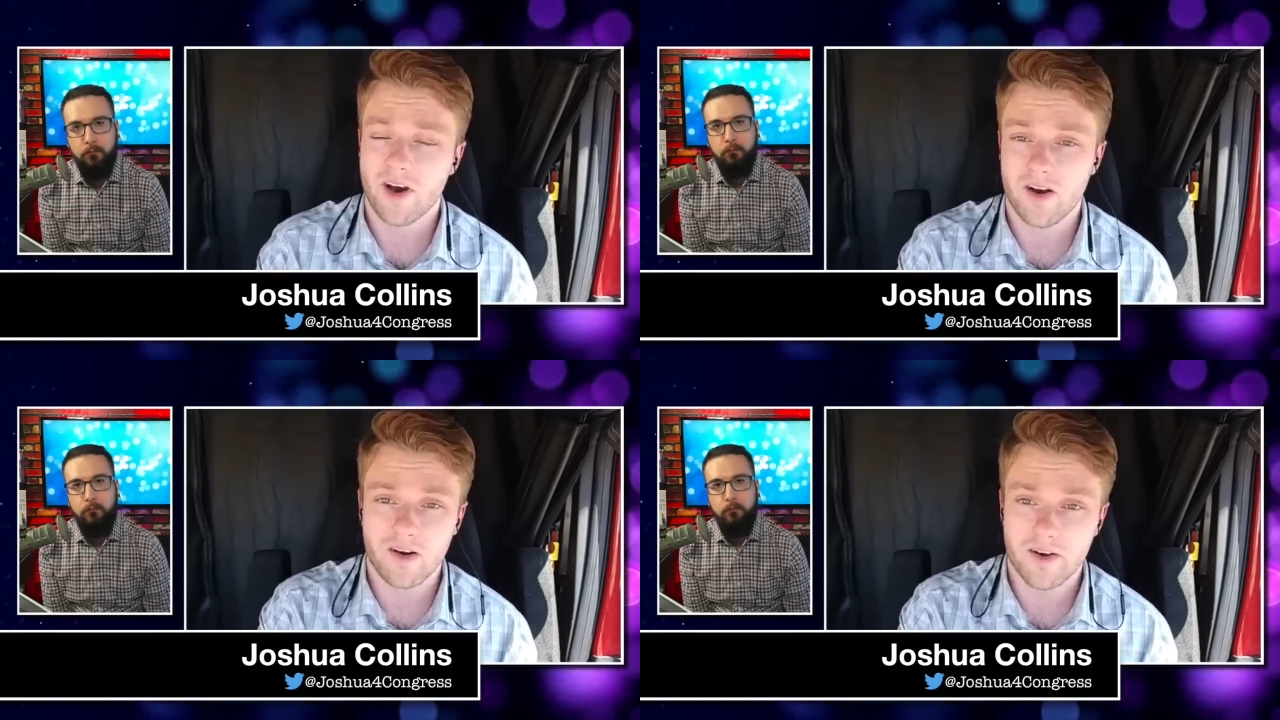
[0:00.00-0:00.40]

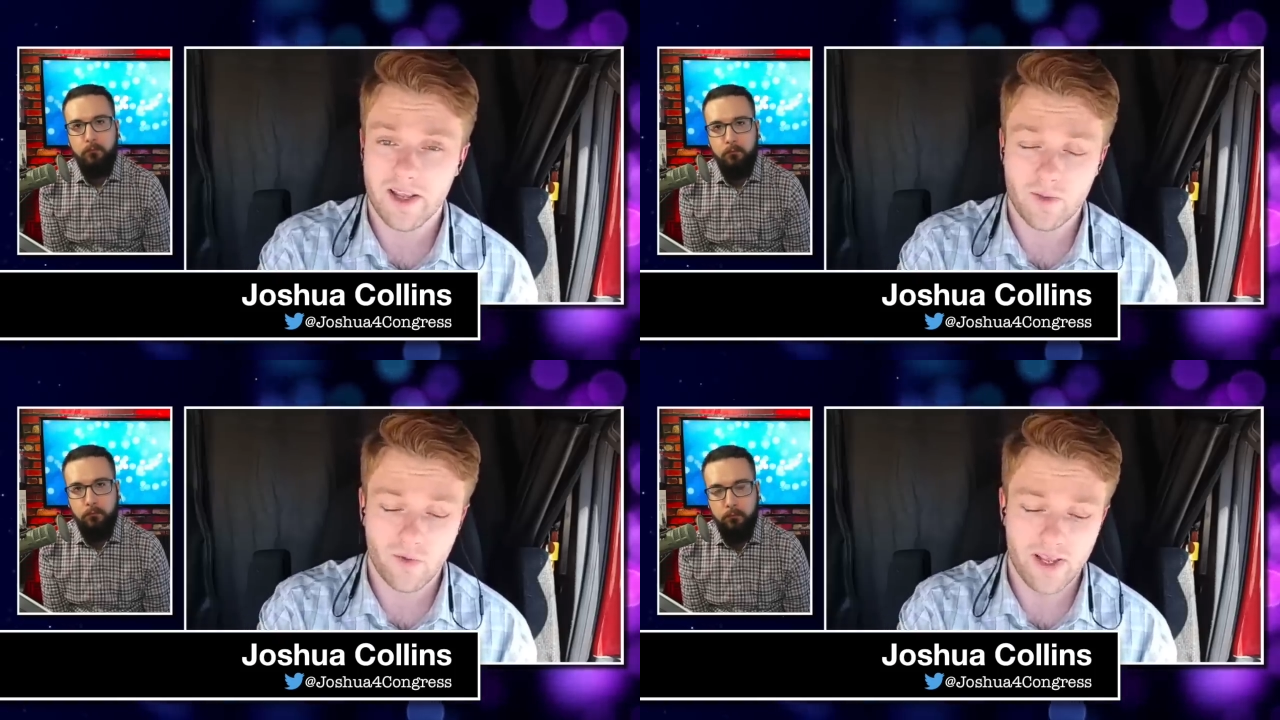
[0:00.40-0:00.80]
Speaker 1: hundred,
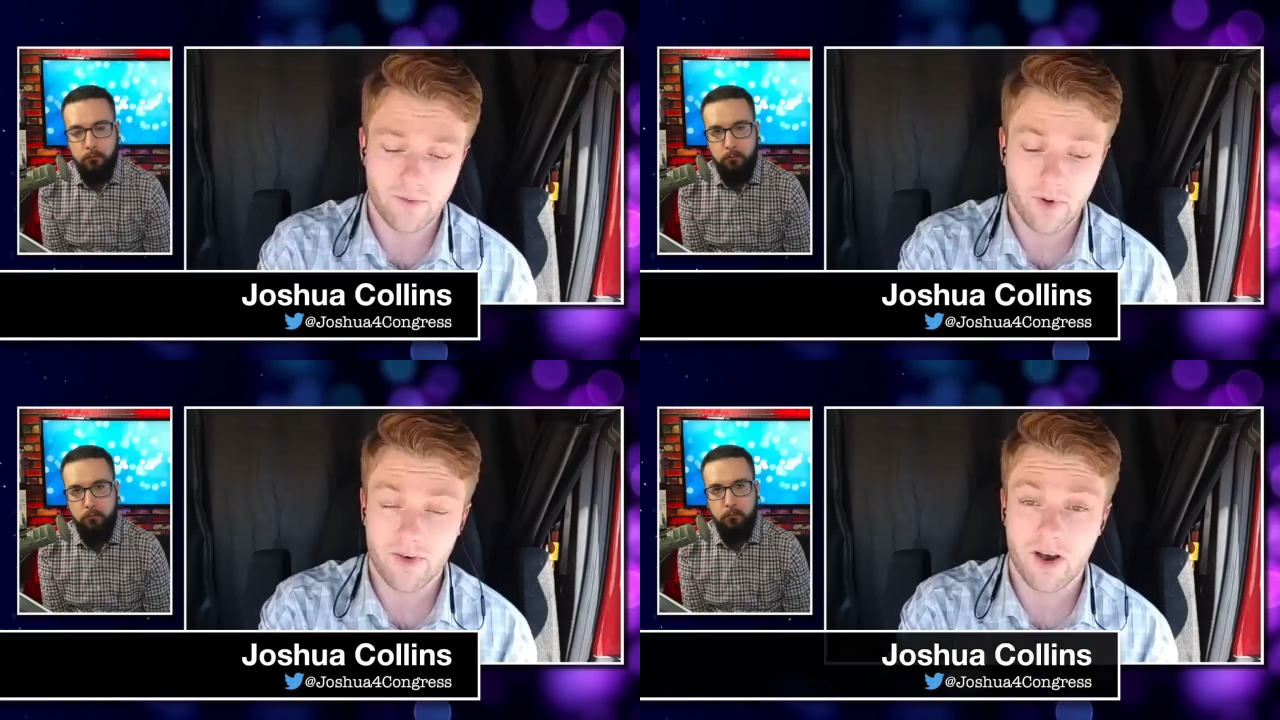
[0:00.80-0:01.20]
if
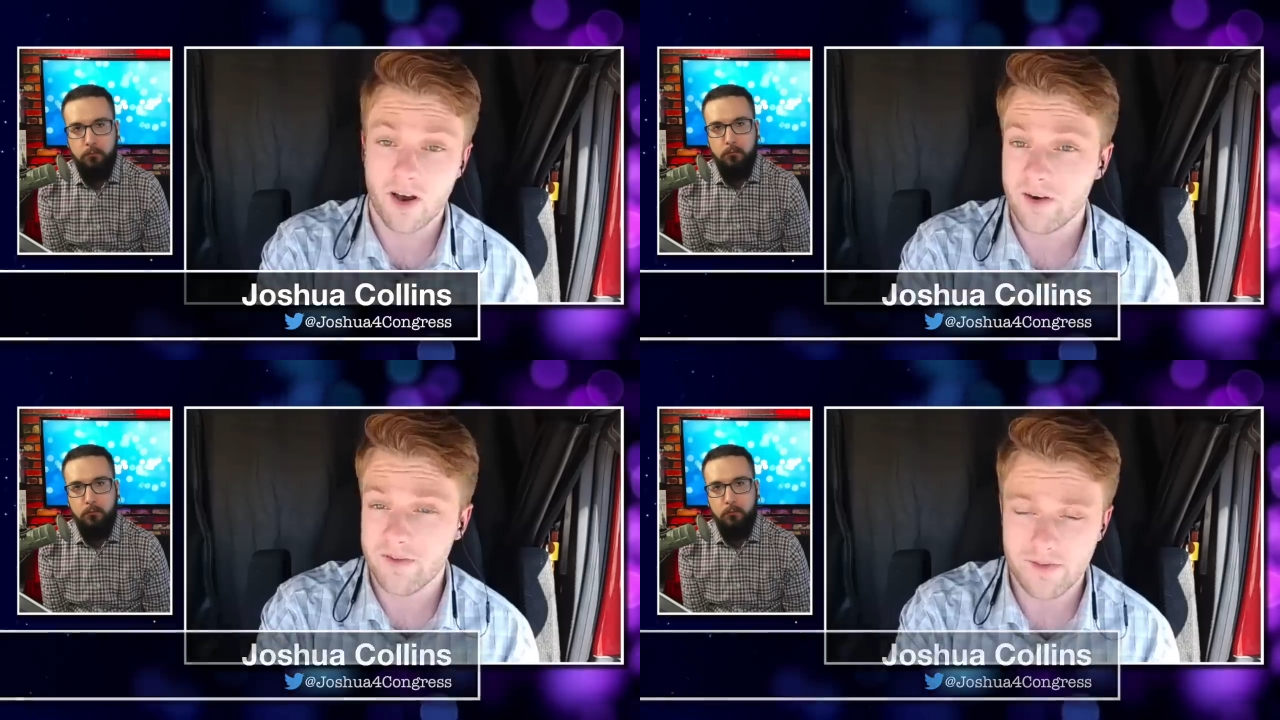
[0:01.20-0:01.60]
we have a
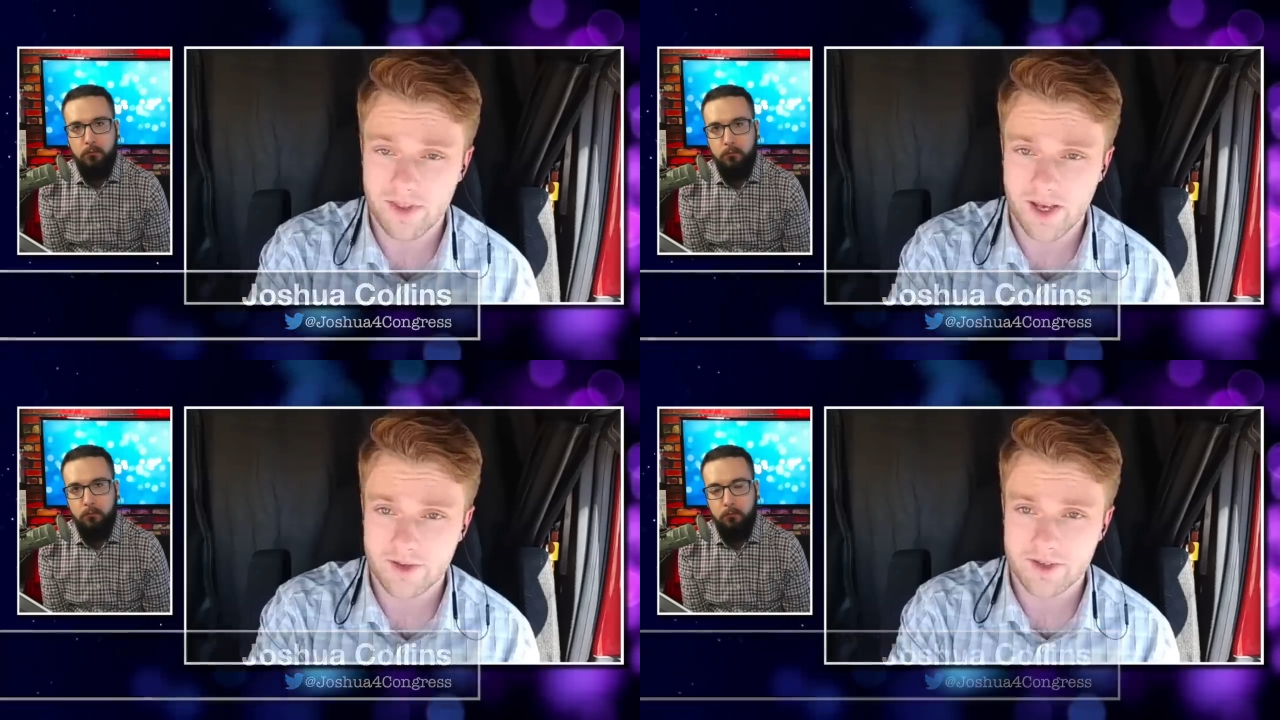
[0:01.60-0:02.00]
hundred fifty
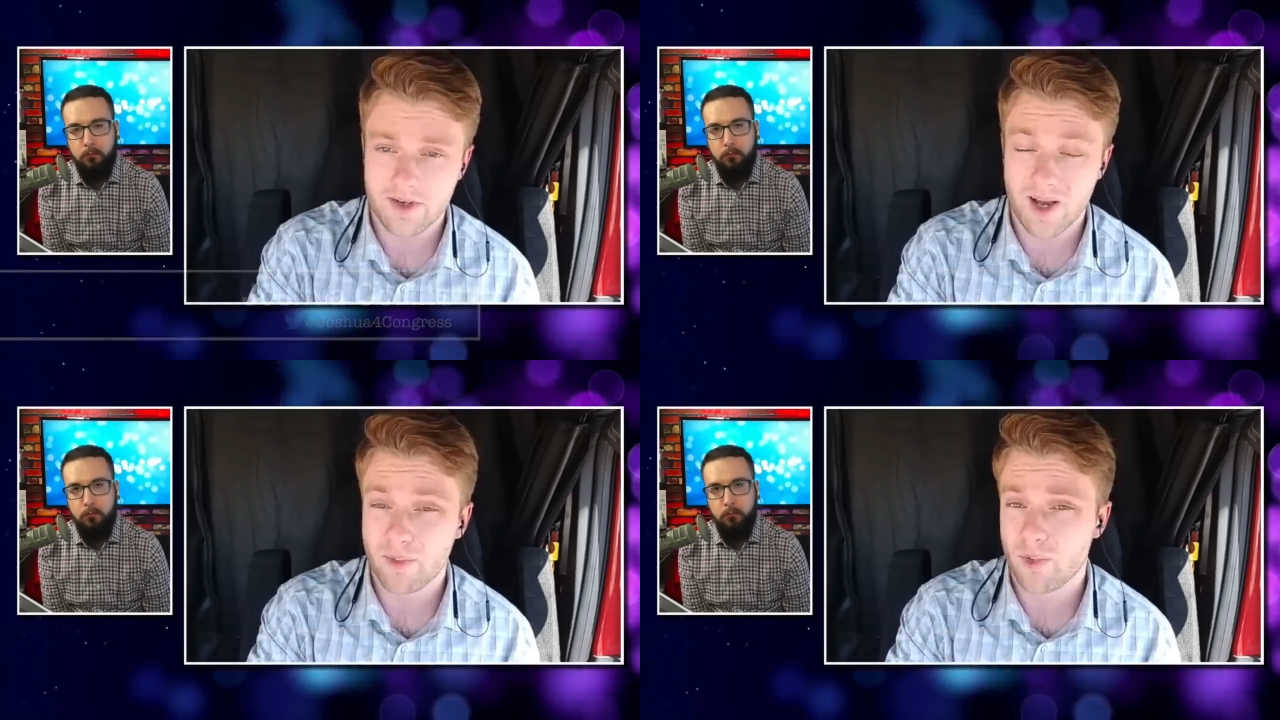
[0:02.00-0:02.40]
thousand,
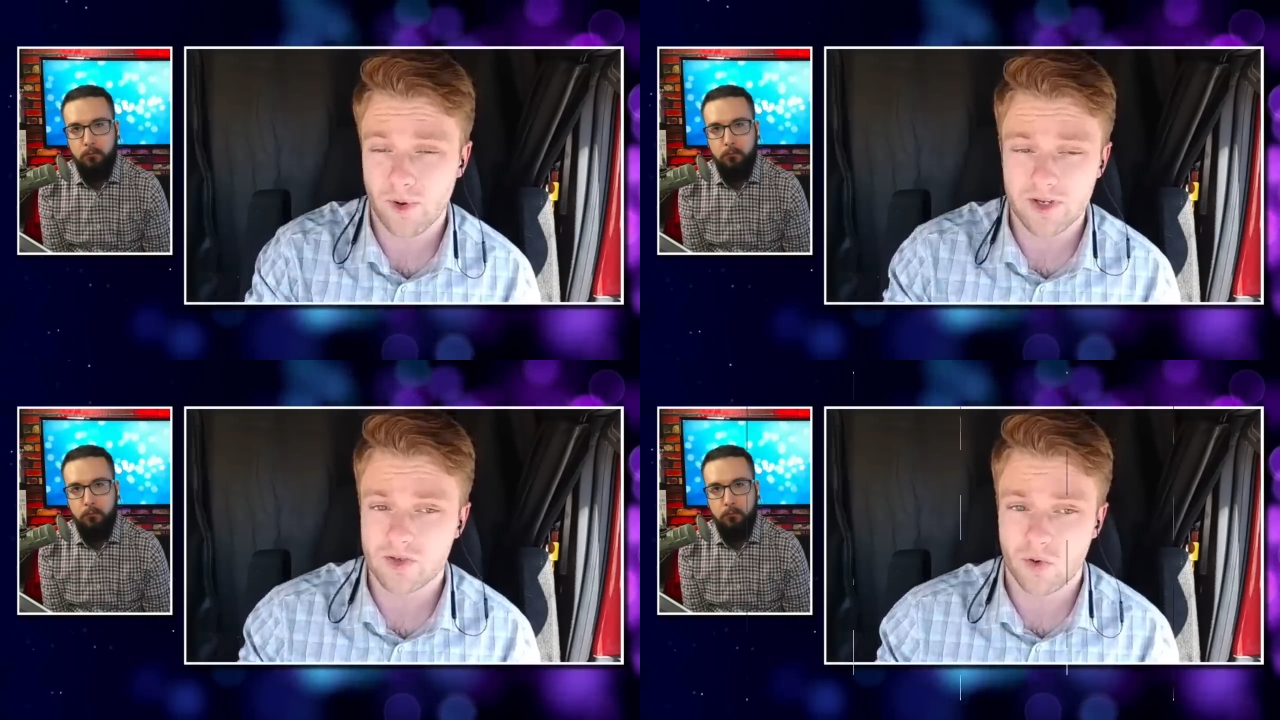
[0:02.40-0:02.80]
I'm
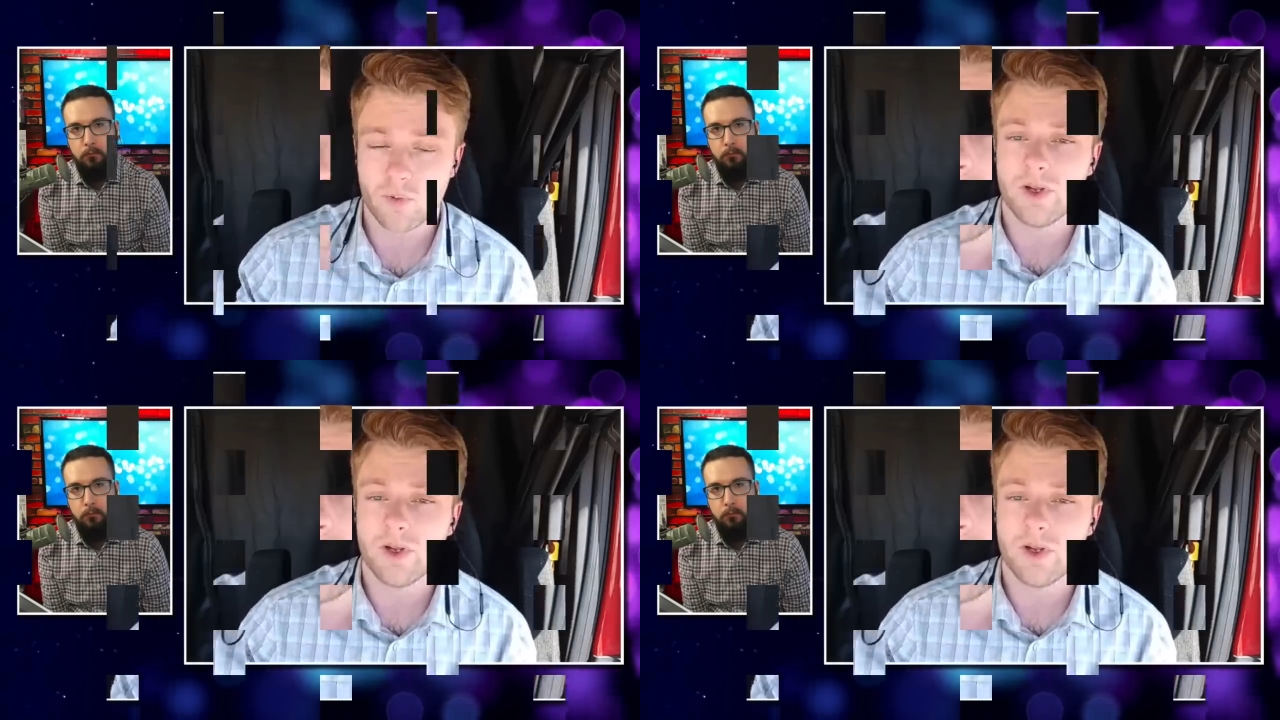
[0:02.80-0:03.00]
pretty sure